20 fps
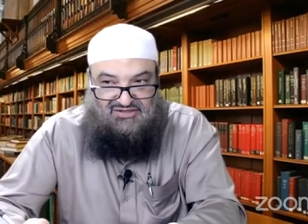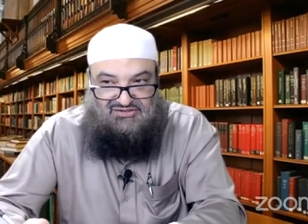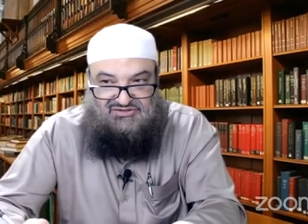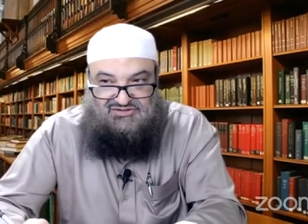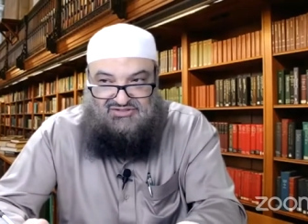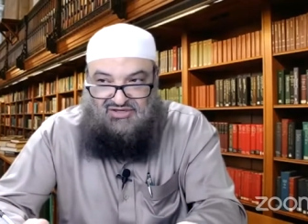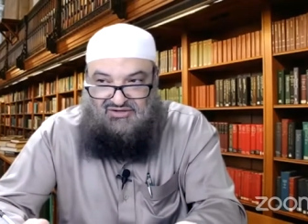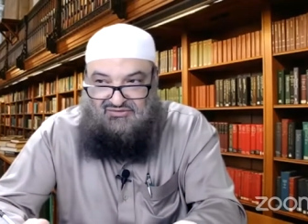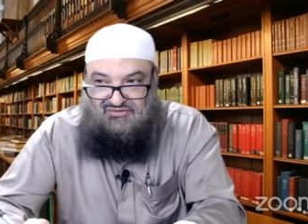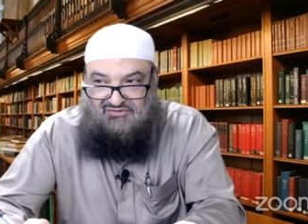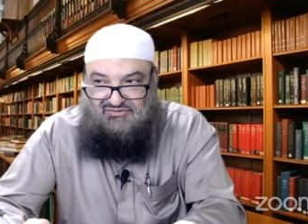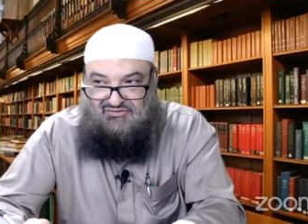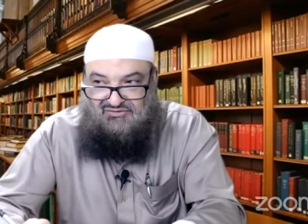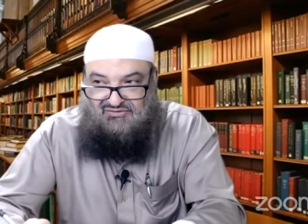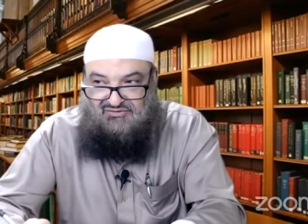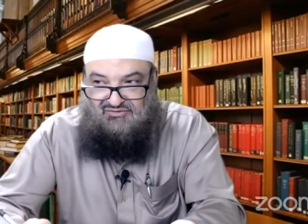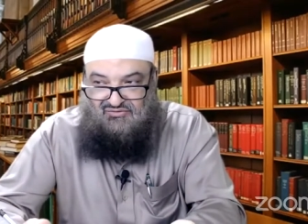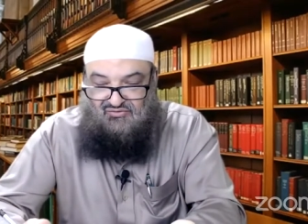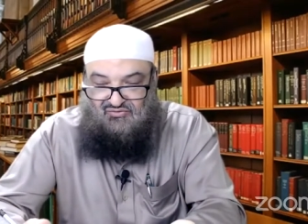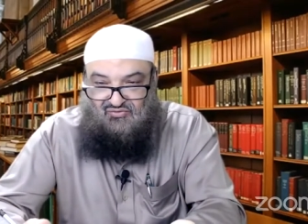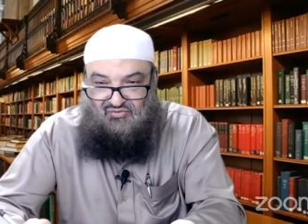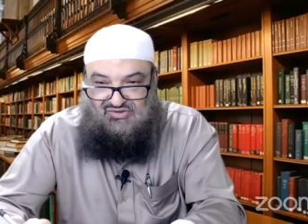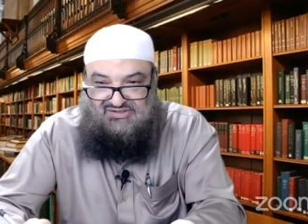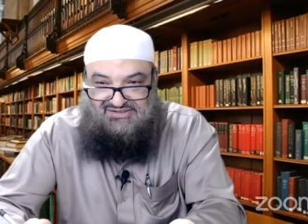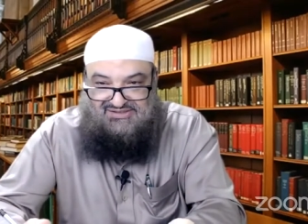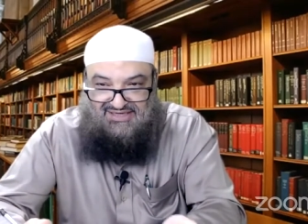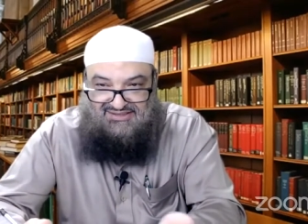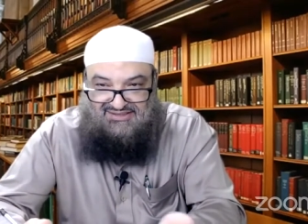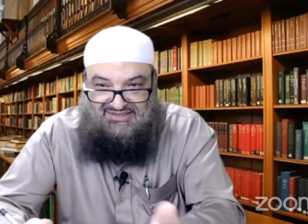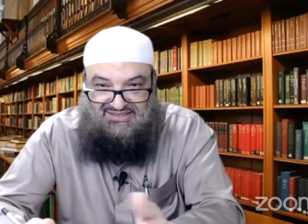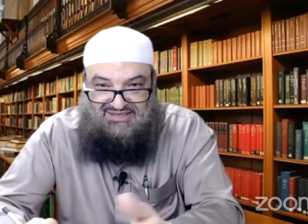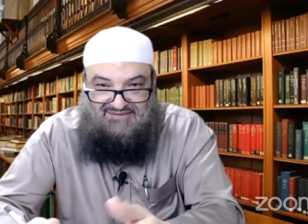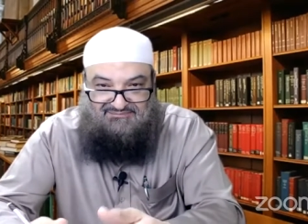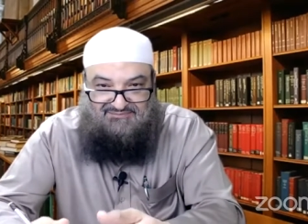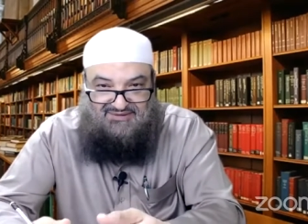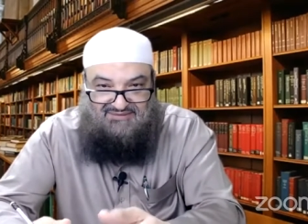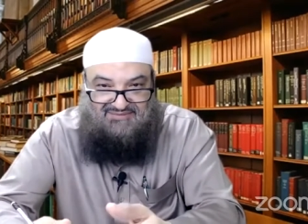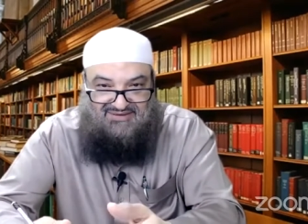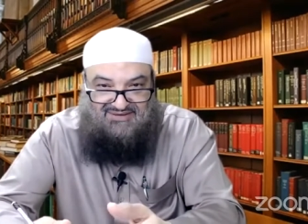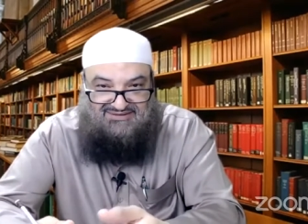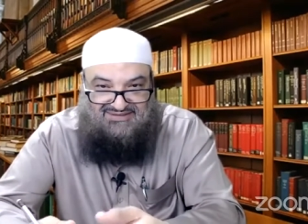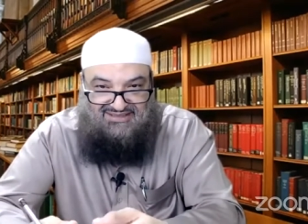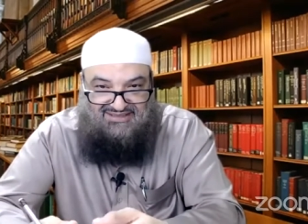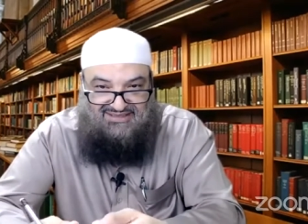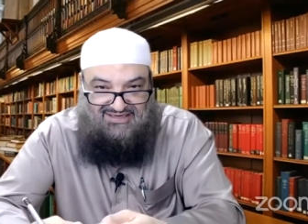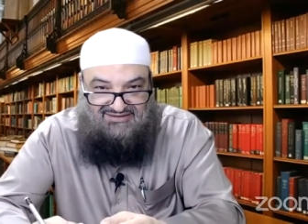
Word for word: So we started implementing